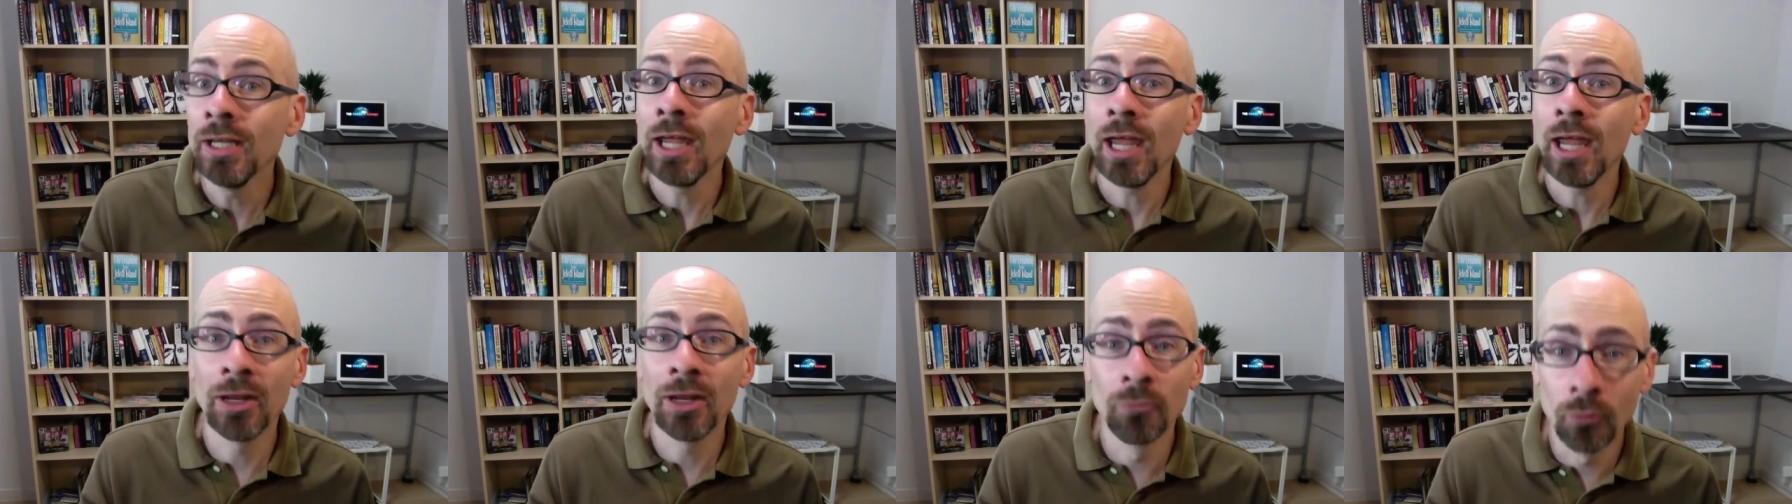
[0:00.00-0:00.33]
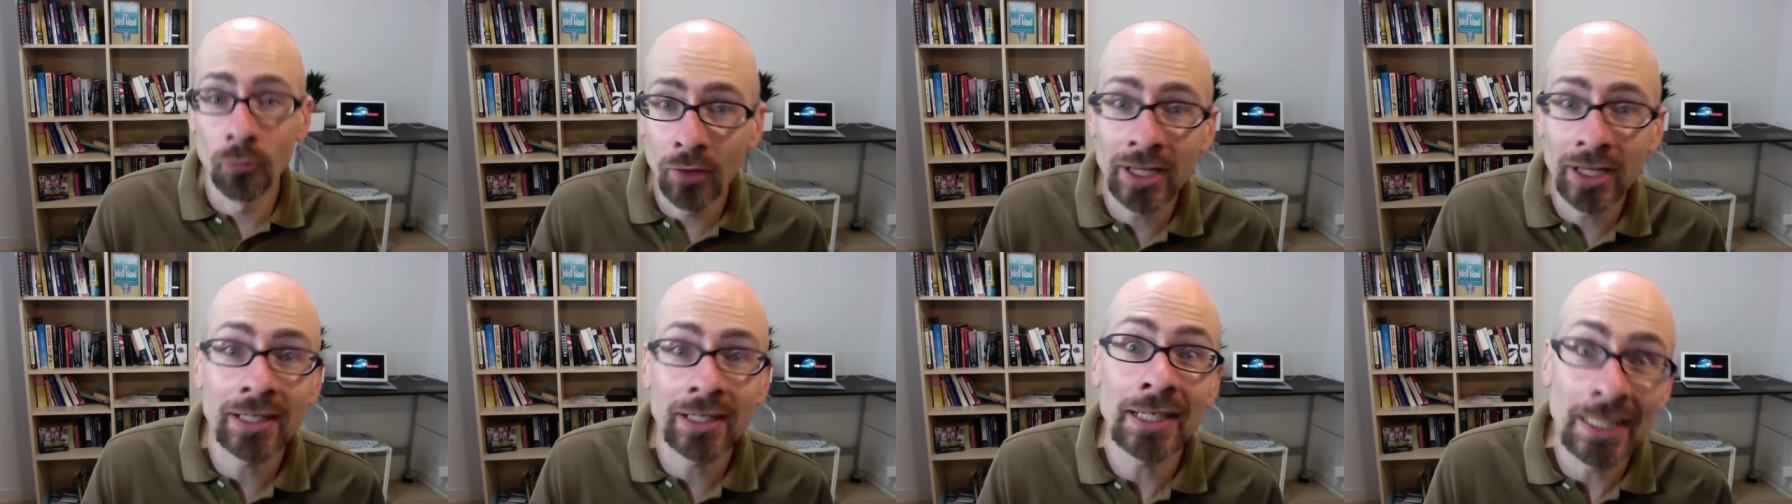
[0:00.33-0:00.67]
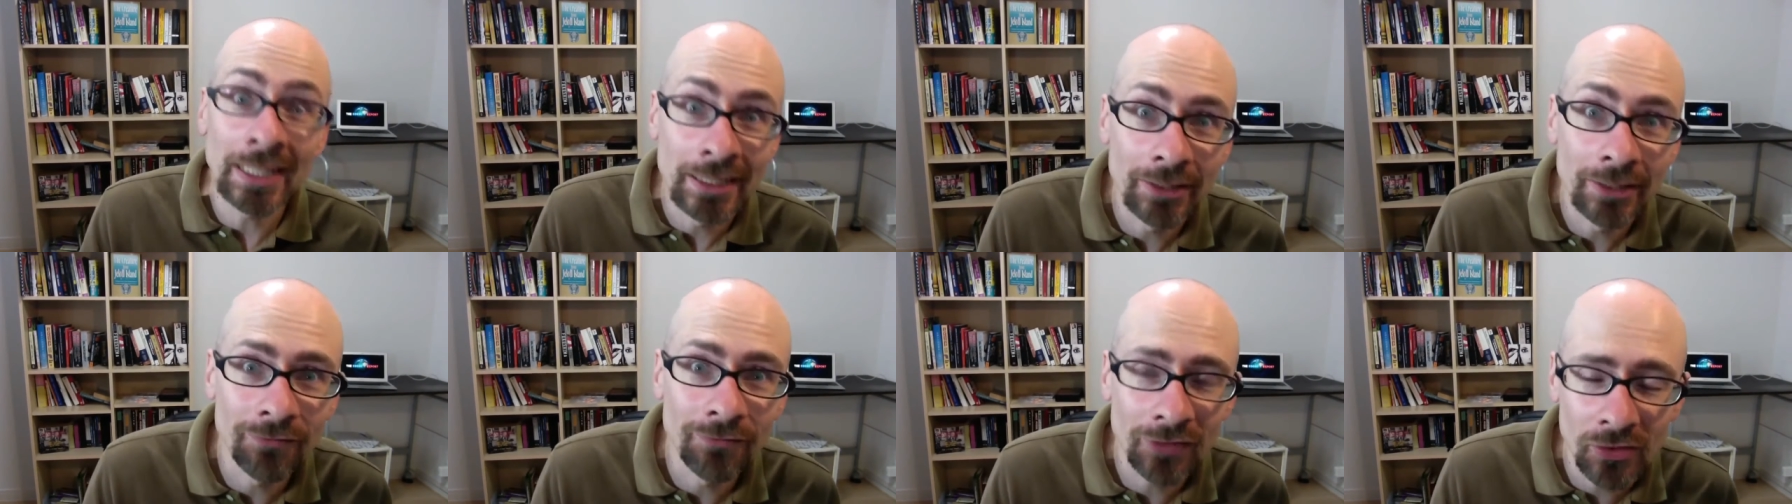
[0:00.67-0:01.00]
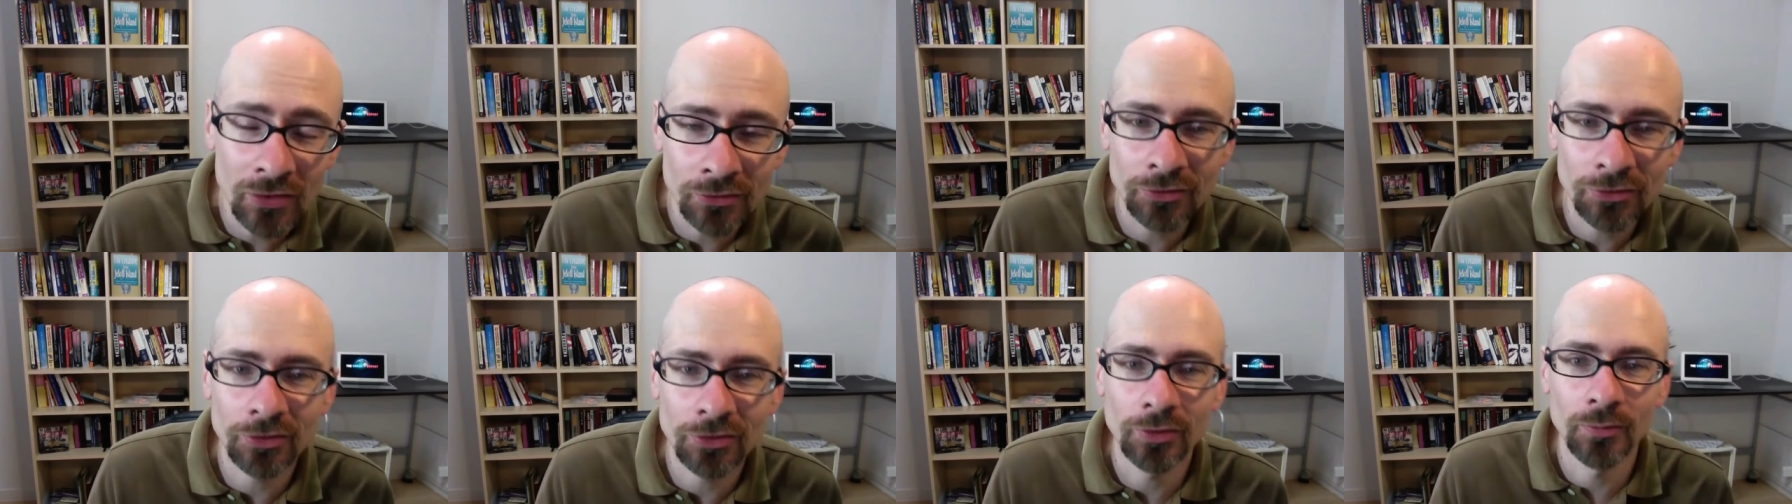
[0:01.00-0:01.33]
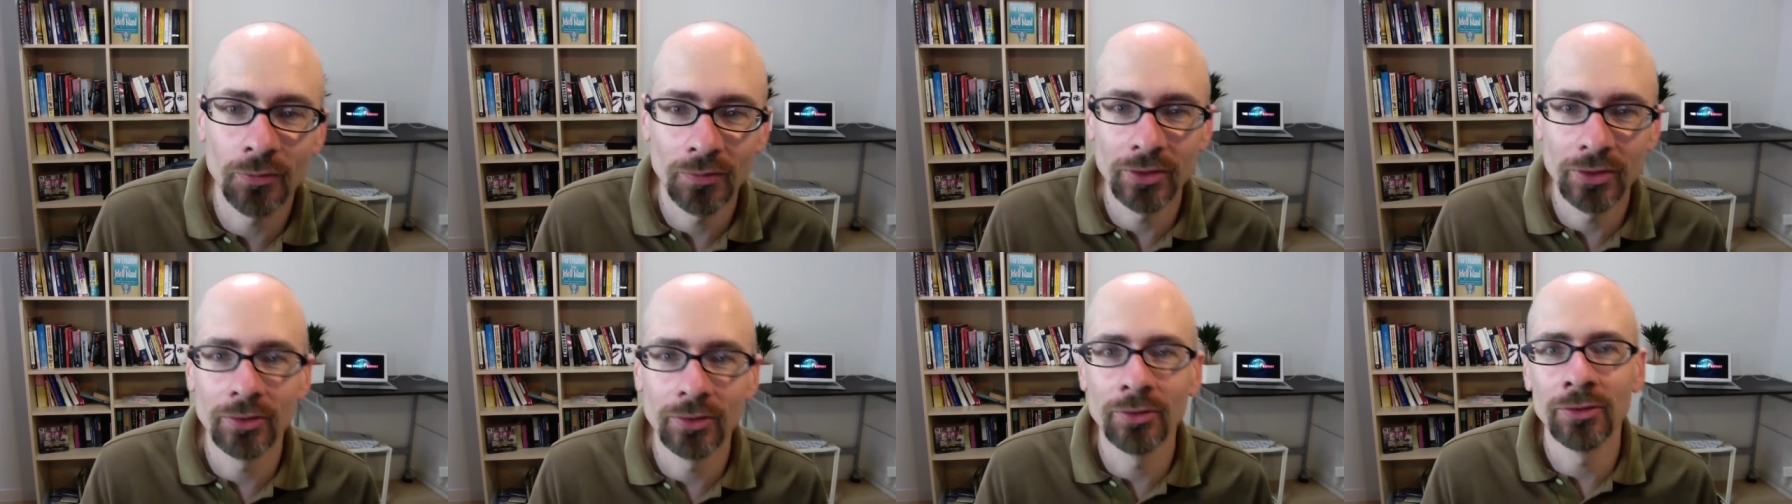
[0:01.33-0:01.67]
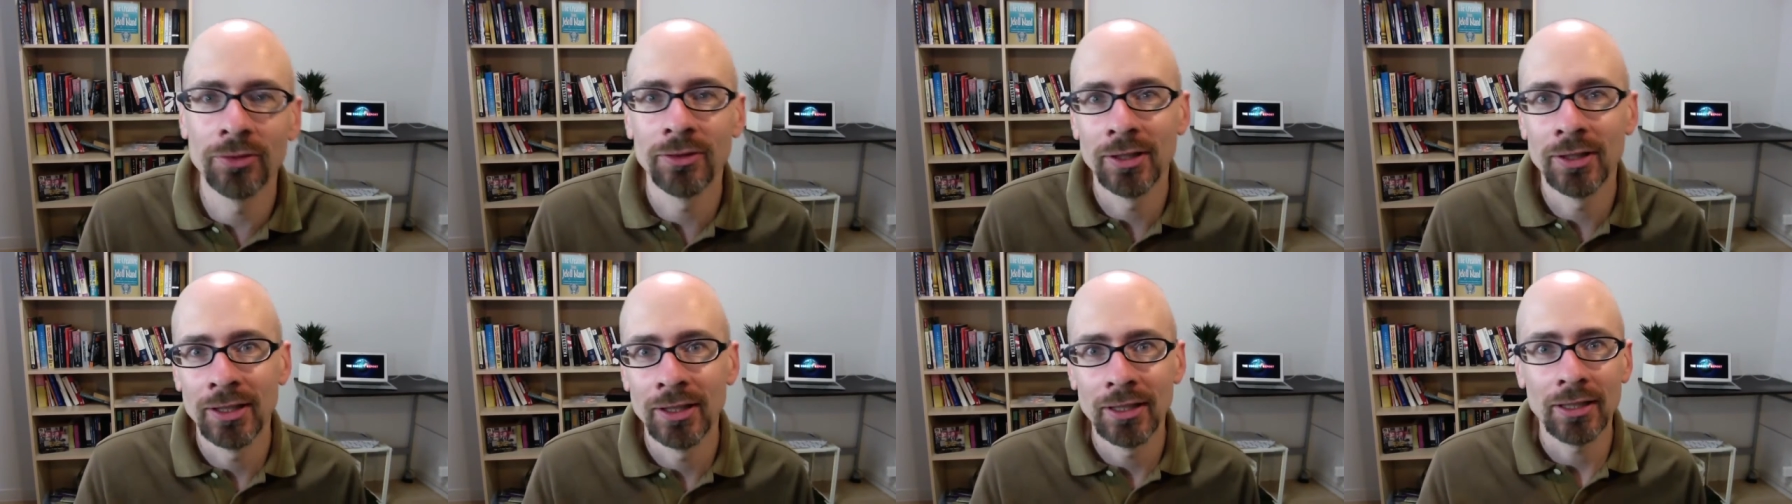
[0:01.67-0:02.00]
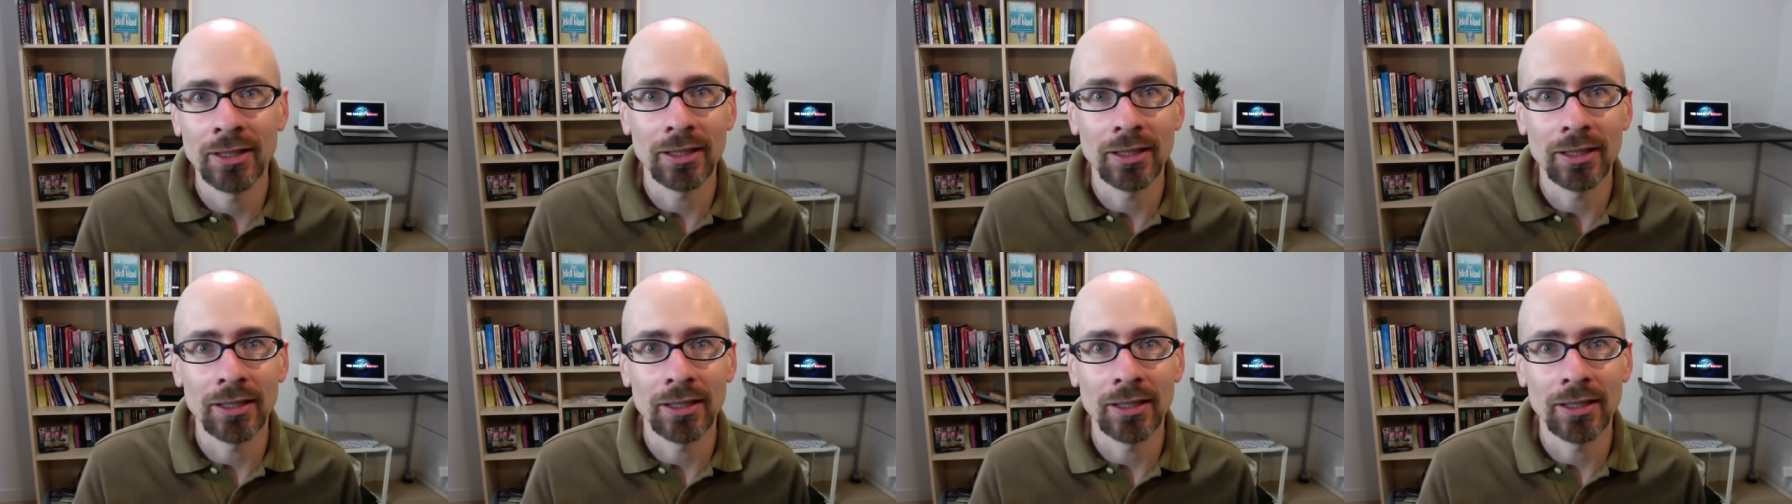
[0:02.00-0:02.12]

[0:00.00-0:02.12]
And what in the future will